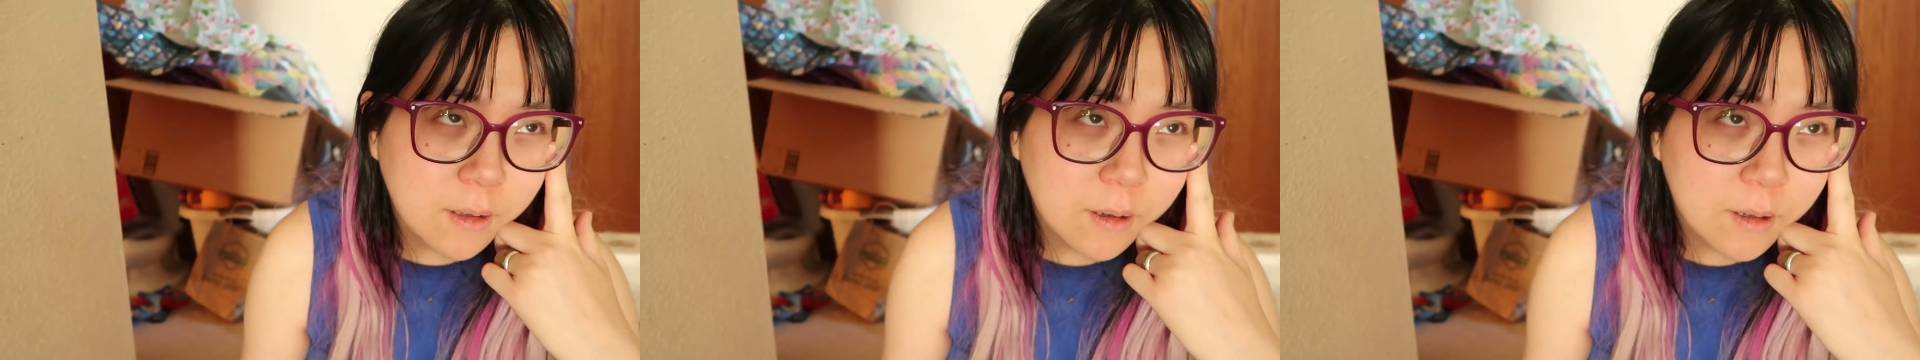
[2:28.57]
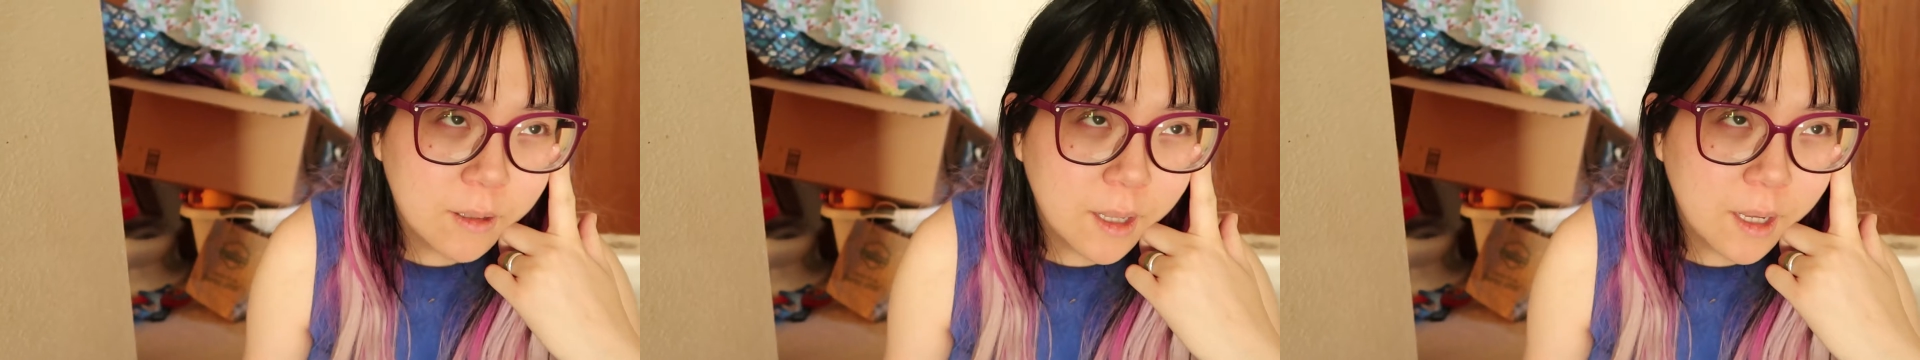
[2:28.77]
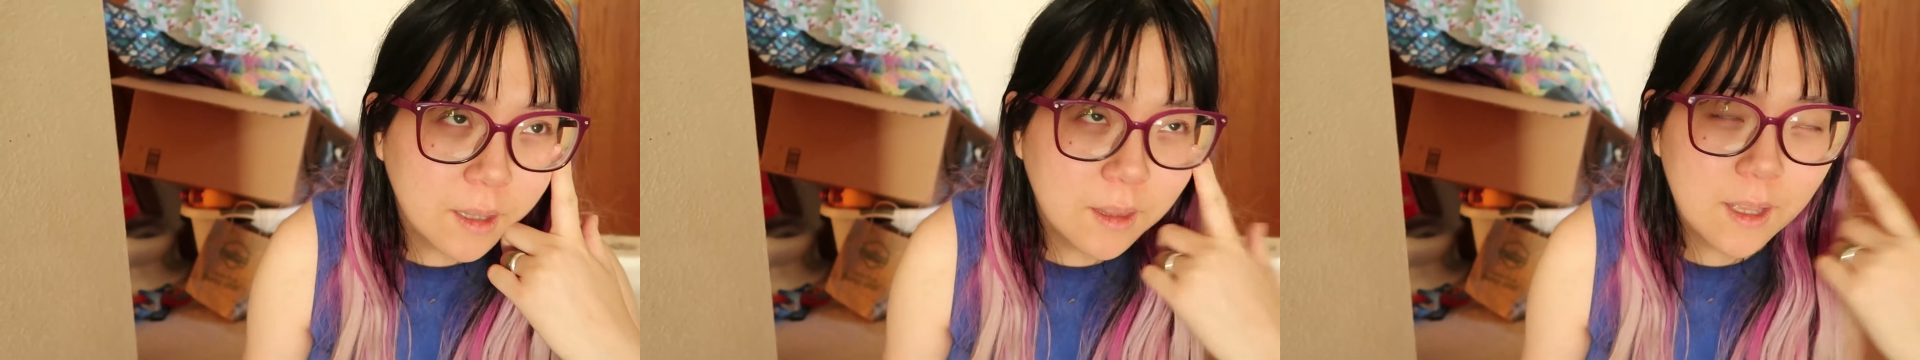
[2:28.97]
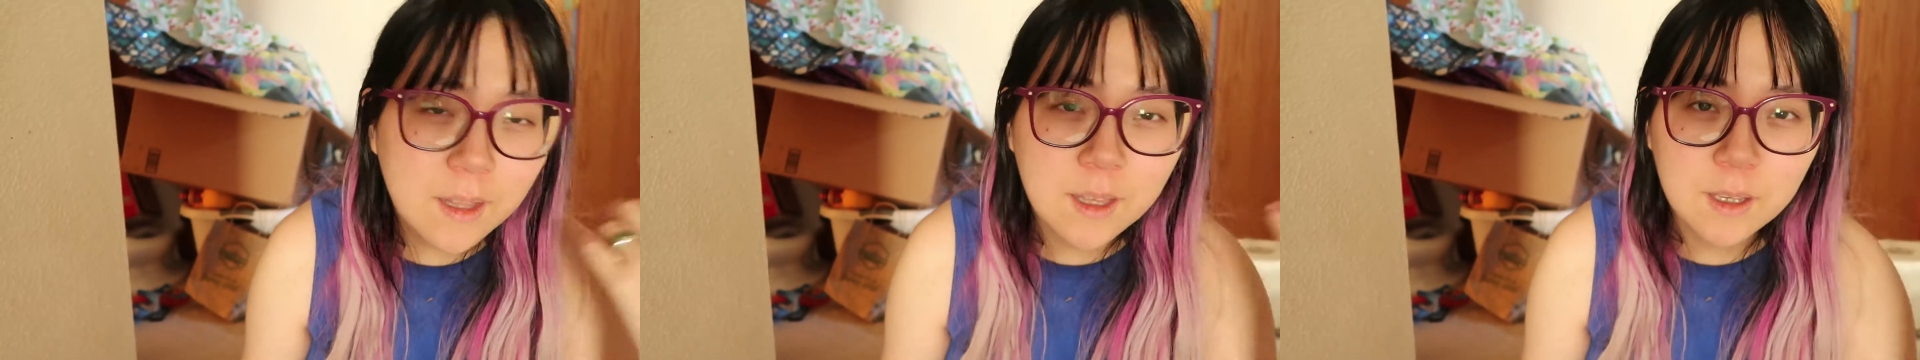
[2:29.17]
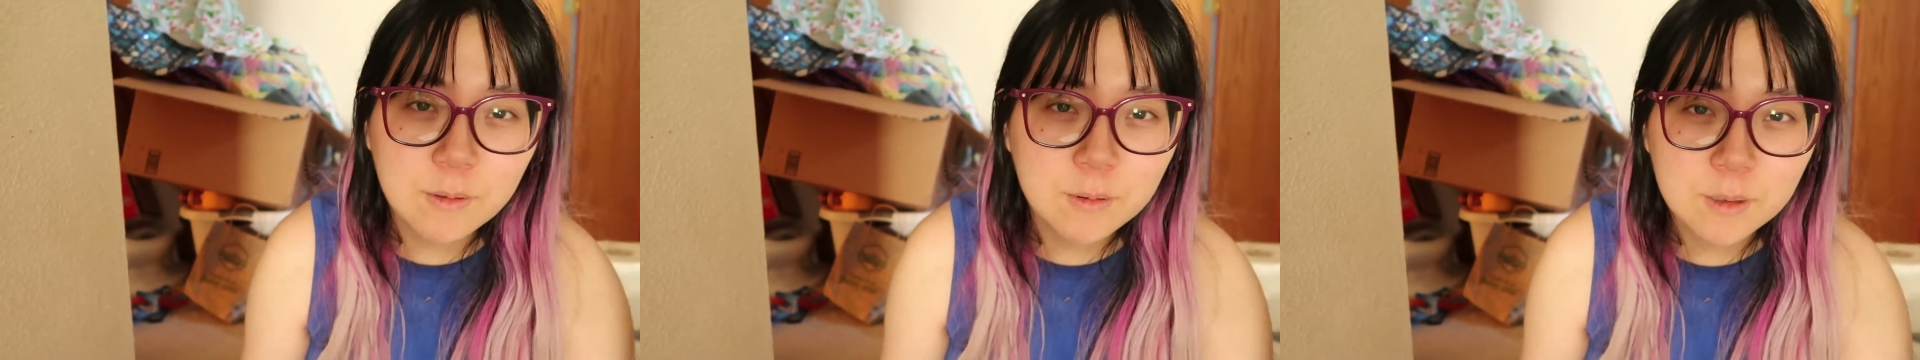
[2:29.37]
turn like
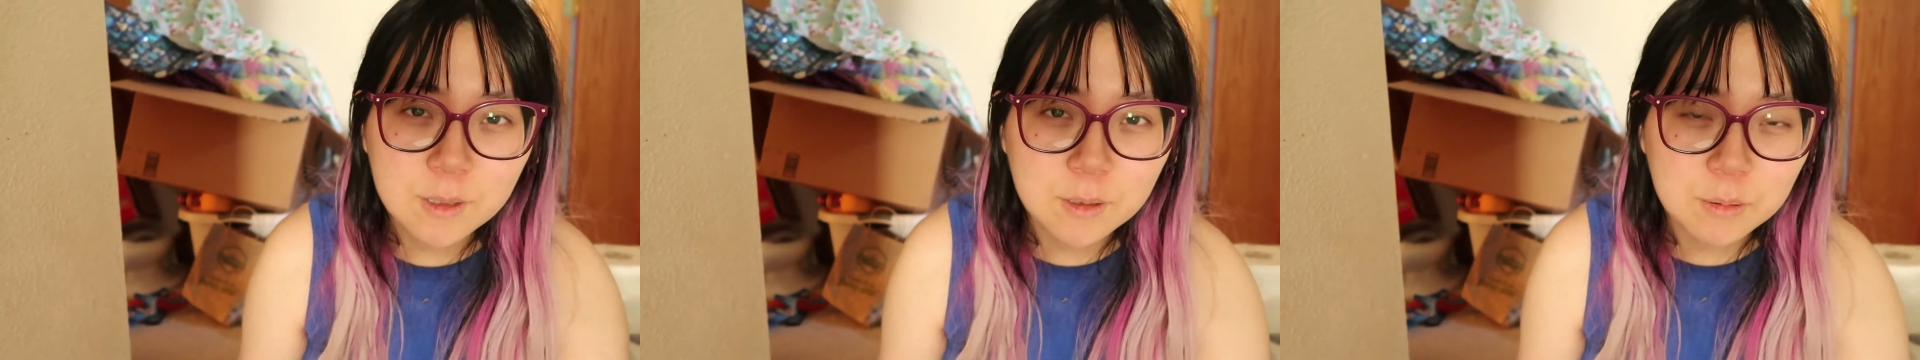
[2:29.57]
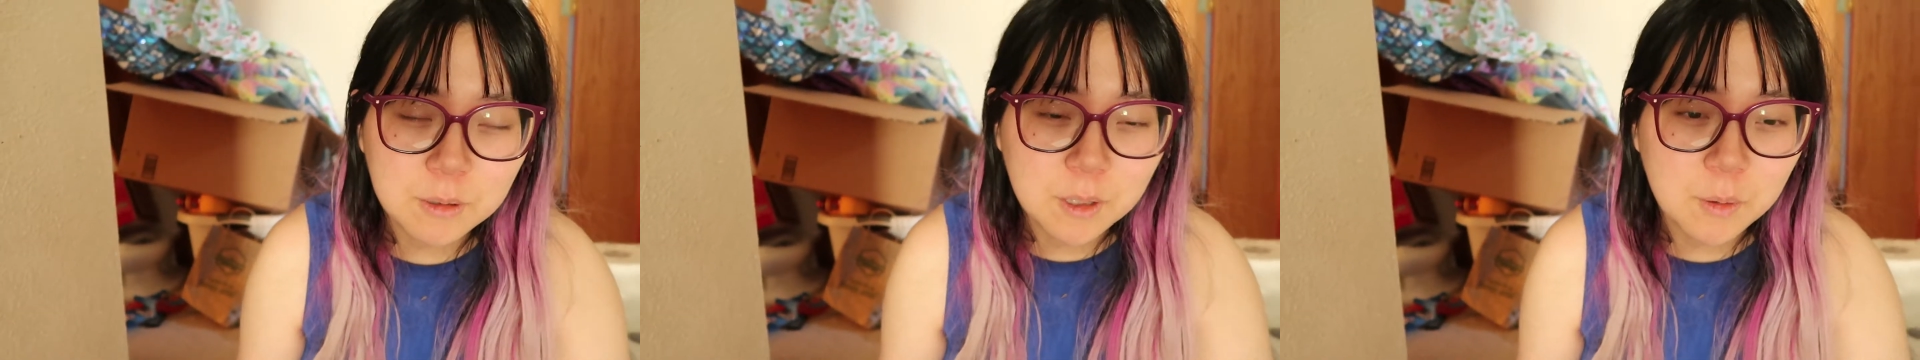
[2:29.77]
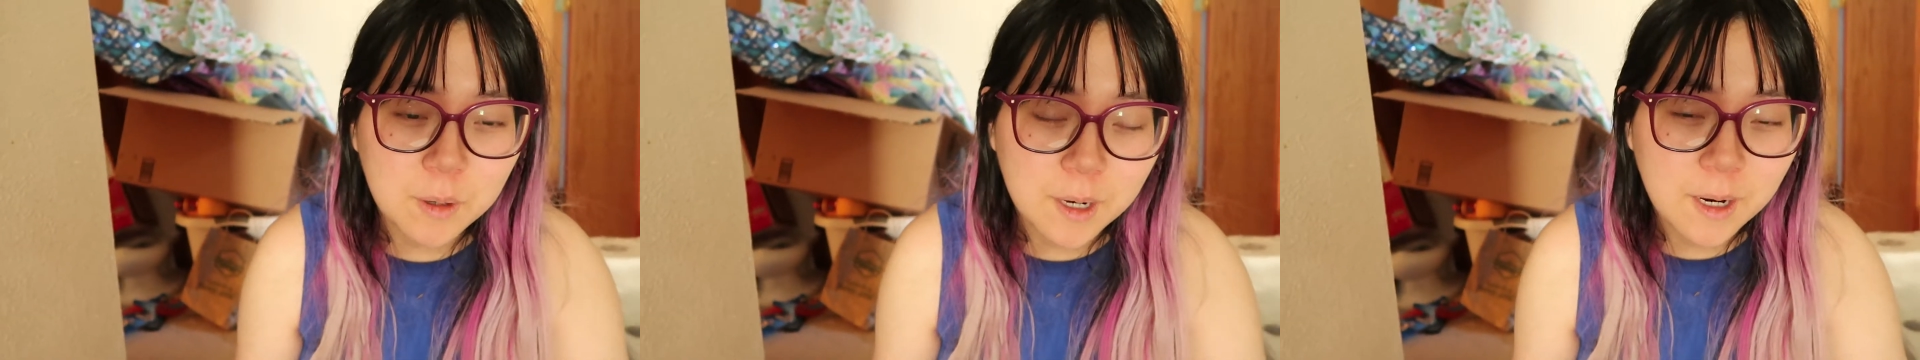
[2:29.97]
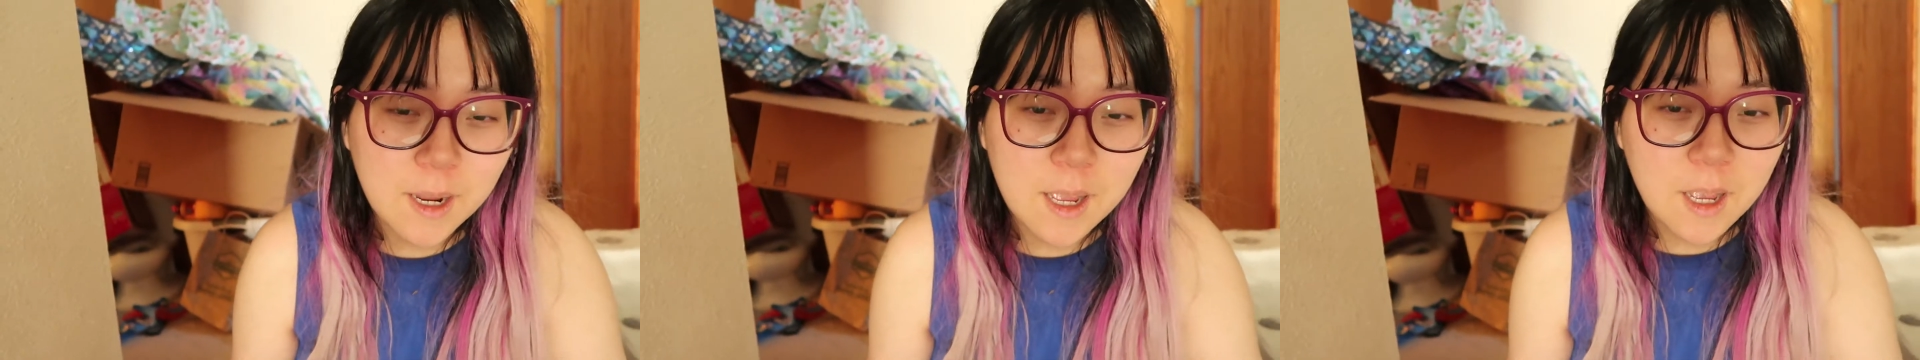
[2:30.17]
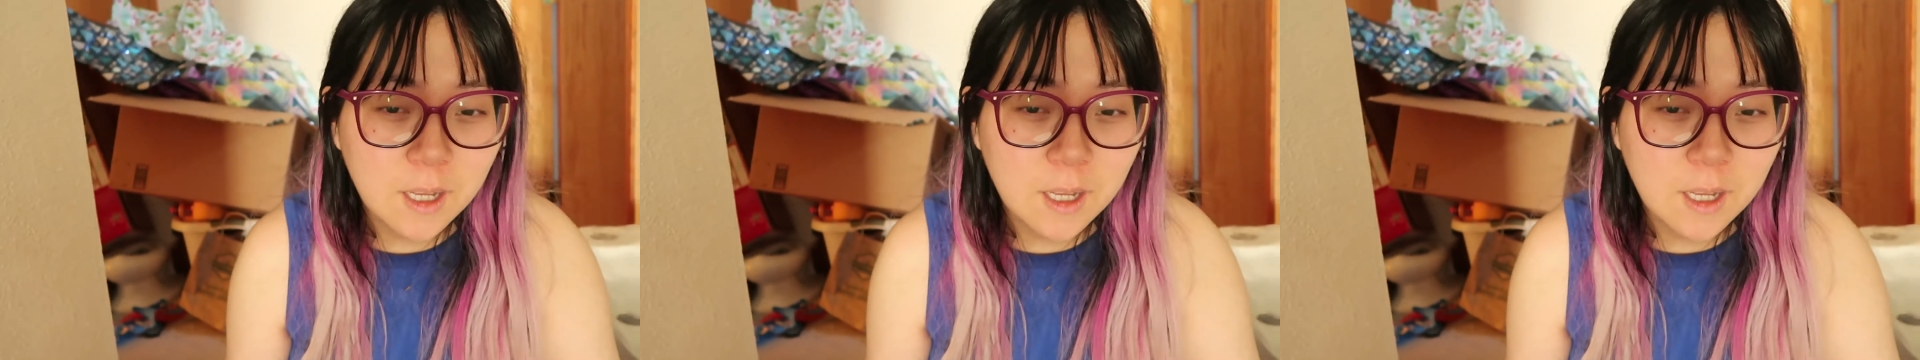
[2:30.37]
that like it was just really weird